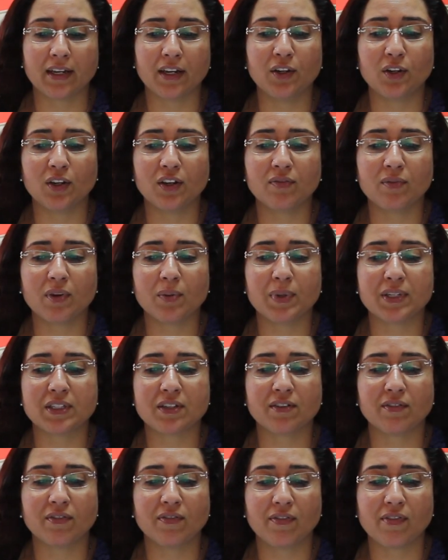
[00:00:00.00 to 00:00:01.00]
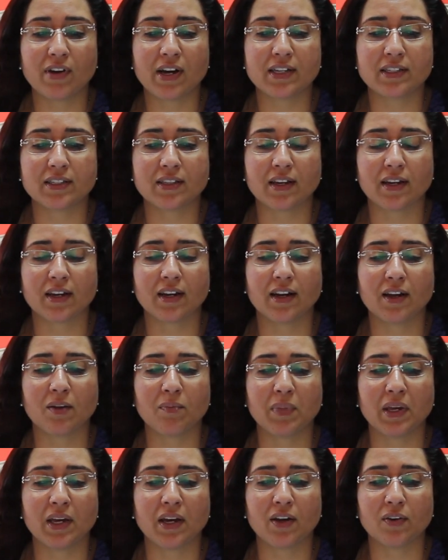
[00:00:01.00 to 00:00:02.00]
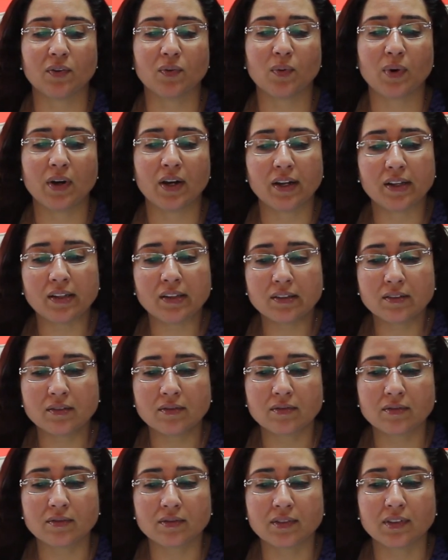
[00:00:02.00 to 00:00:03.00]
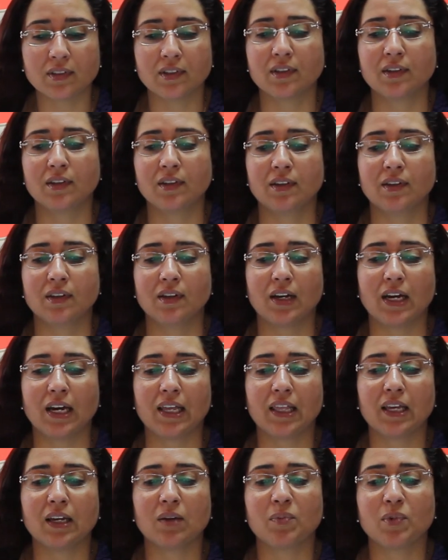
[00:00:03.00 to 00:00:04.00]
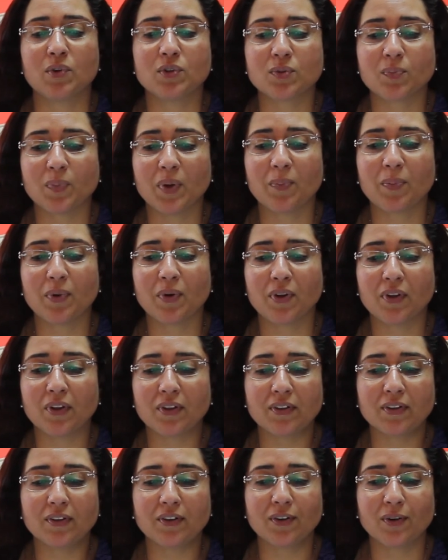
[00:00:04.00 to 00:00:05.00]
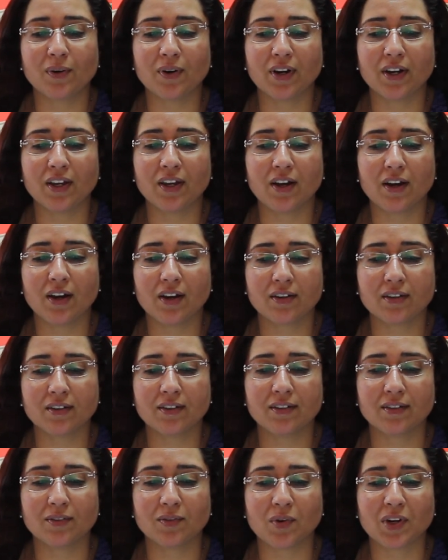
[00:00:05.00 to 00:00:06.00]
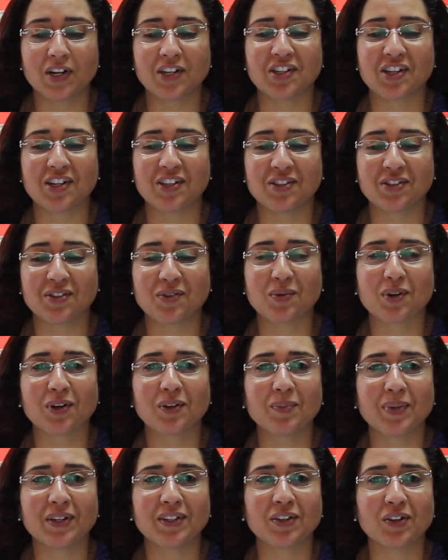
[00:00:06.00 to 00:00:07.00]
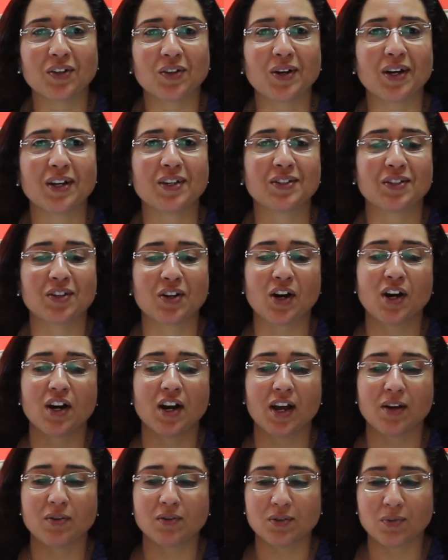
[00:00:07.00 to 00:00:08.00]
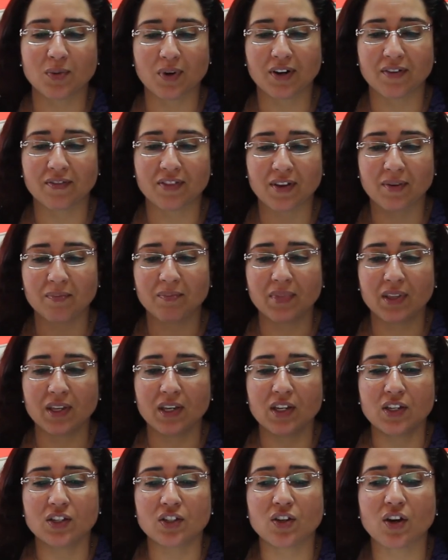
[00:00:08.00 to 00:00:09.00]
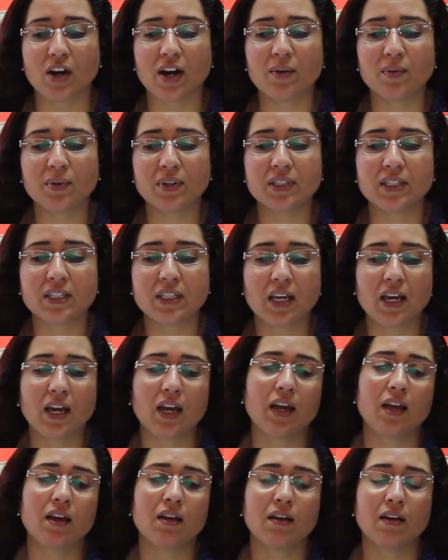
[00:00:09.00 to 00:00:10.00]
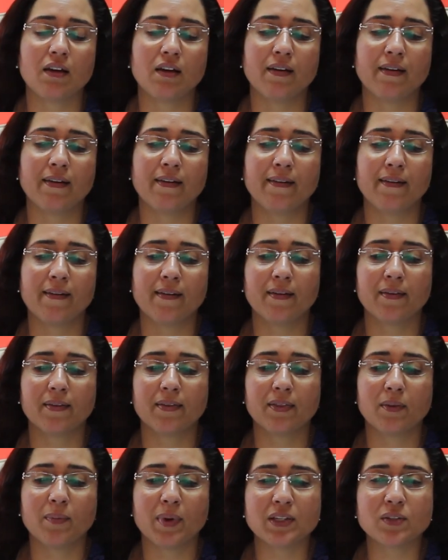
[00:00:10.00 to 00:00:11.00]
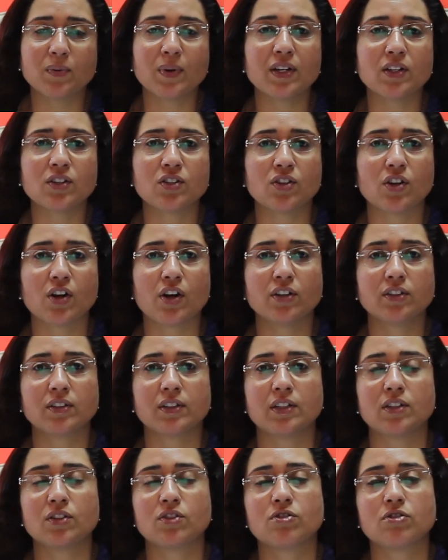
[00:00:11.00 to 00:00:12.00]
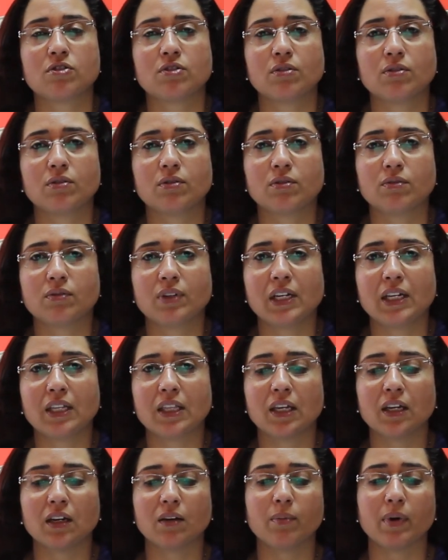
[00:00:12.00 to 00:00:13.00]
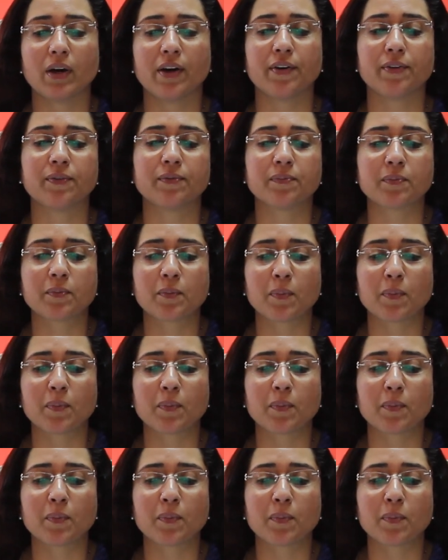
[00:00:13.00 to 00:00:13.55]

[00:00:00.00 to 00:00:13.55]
can you give me a piece of advice that can help me out? Well, I think most people who are young want to change the world but don't know how to start. I was one of them. So I would say the best way to start is to really think about